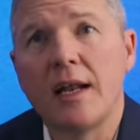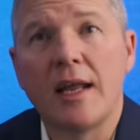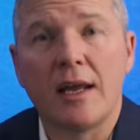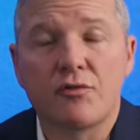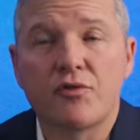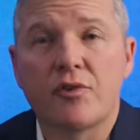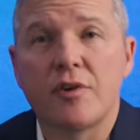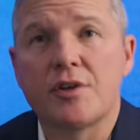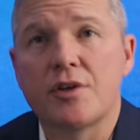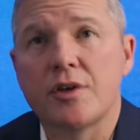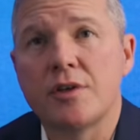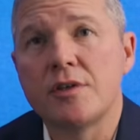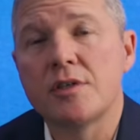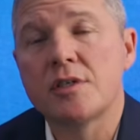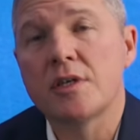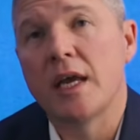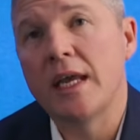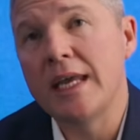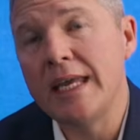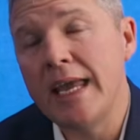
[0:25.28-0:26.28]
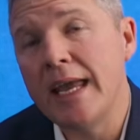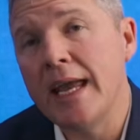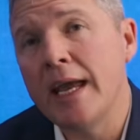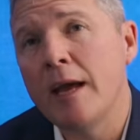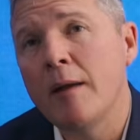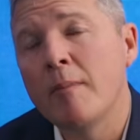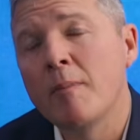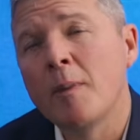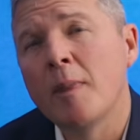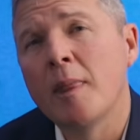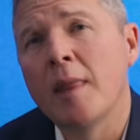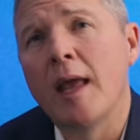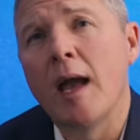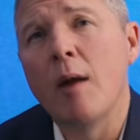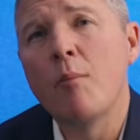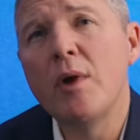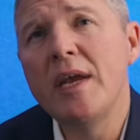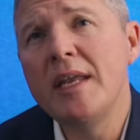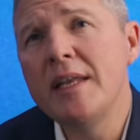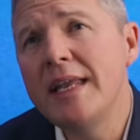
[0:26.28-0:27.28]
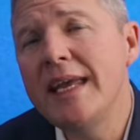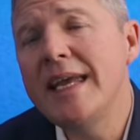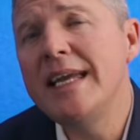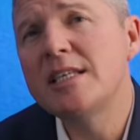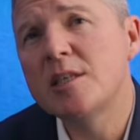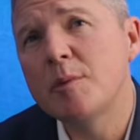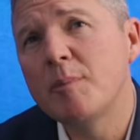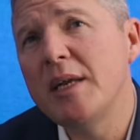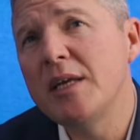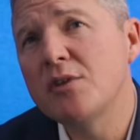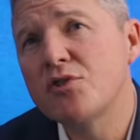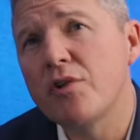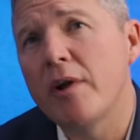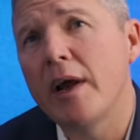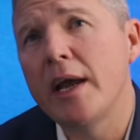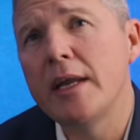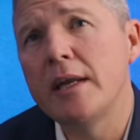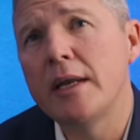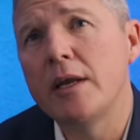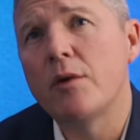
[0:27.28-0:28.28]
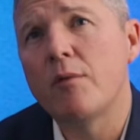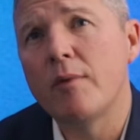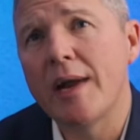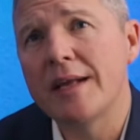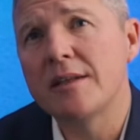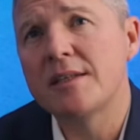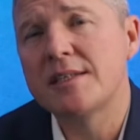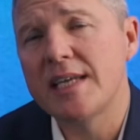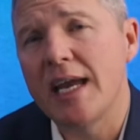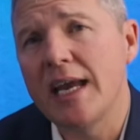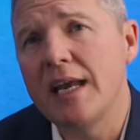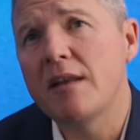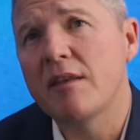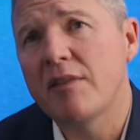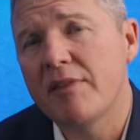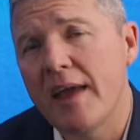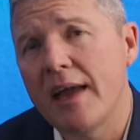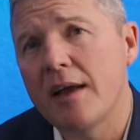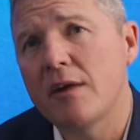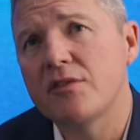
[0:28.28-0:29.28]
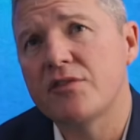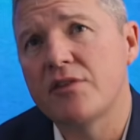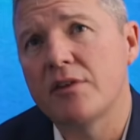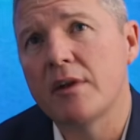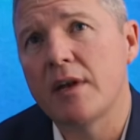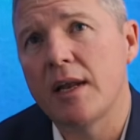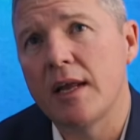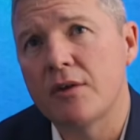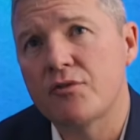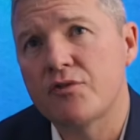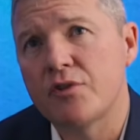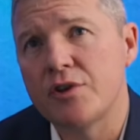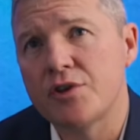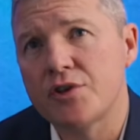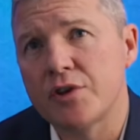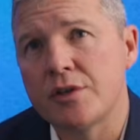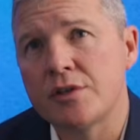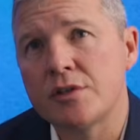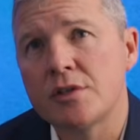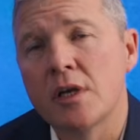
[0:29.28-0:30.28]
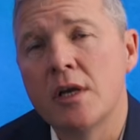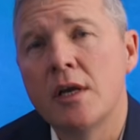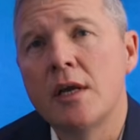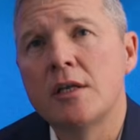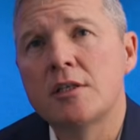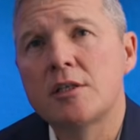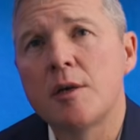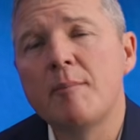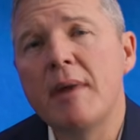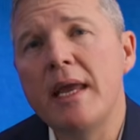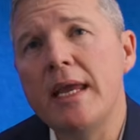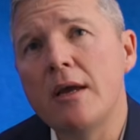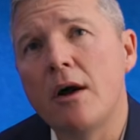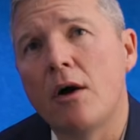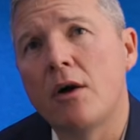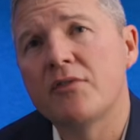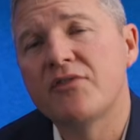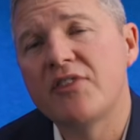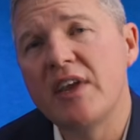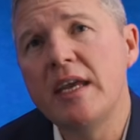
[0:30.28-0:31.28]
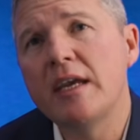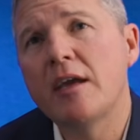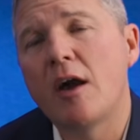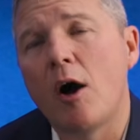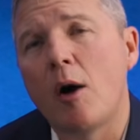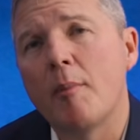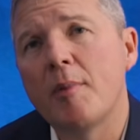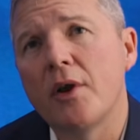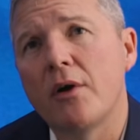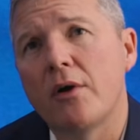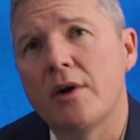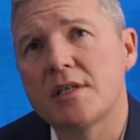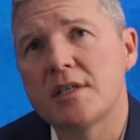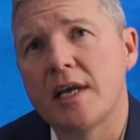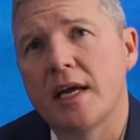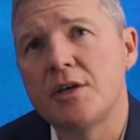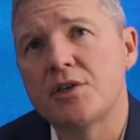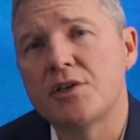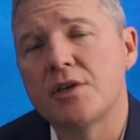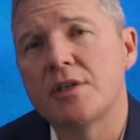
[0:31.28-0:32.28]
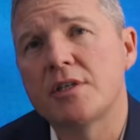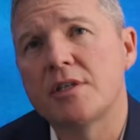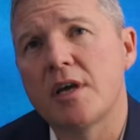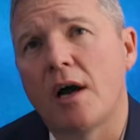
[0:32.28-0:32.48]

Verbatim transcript: electricians a year, and we need to be training around 10,000 electricians to meet our decarbonisation